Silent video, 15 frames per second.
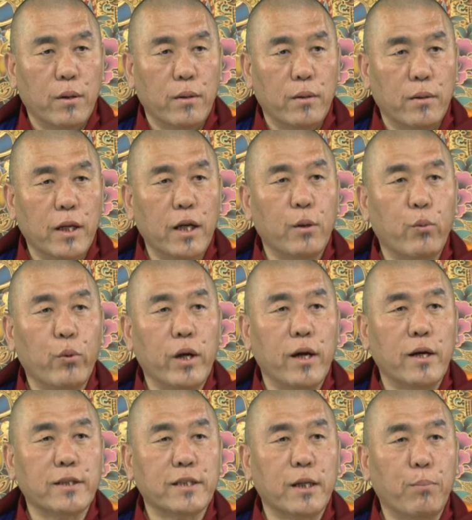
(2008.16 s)
Then we are
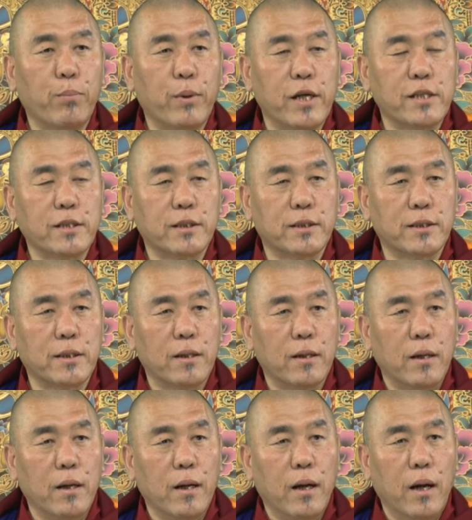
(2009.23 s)
suppressed
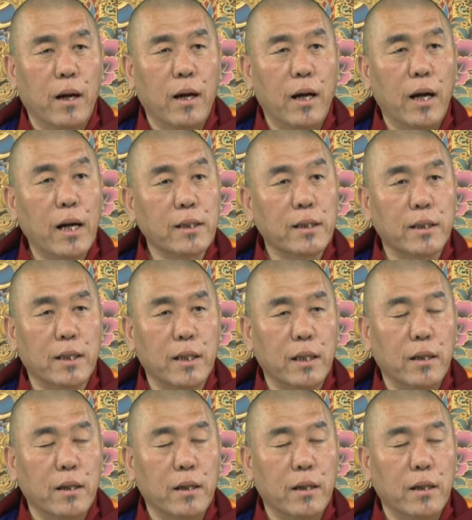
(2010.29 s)
under the